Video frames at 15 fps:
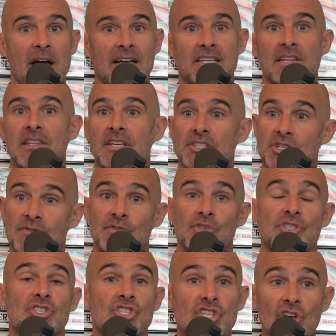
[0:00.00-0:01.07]
to things. And if you
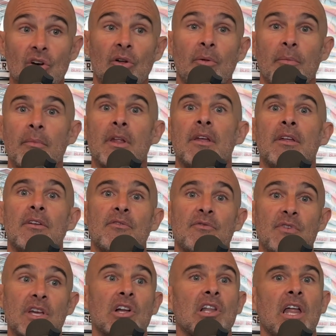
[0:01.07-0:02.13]
still
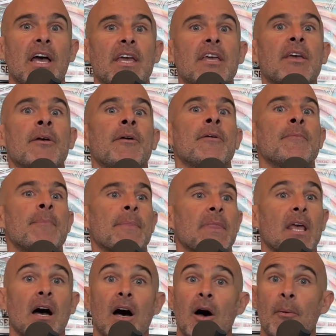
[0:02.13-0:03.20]
feel like
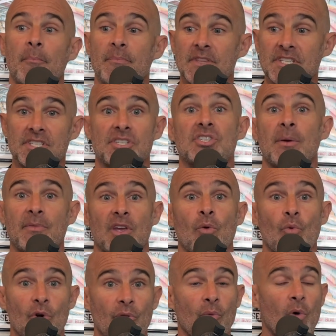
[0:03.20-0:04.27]
this is something
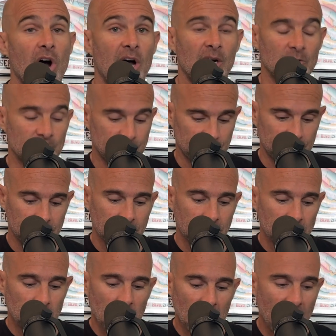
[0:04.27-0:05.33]
worthwhile,
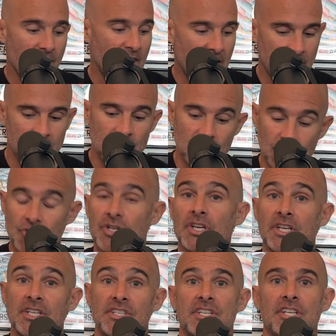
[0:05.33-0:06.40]
then you can
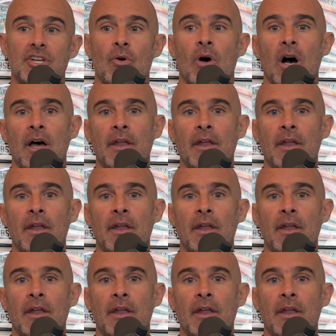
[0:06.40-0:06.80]
continue on.